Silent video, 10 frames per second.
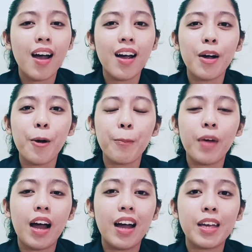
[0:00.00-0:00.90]

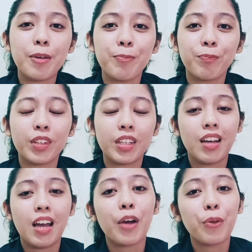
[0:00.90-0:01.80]
I
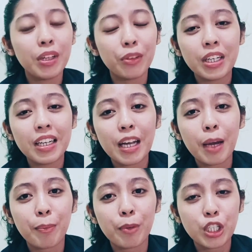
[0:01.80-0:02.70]
will really
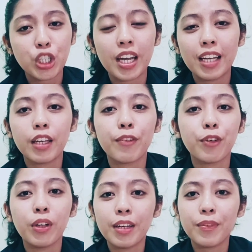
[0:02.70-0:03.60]
appreciate if
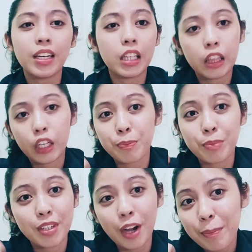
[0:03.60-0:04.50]
you leave it a
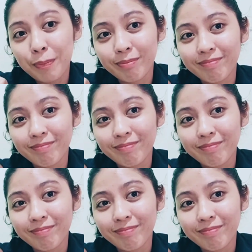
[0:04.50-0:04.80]
thumbs up.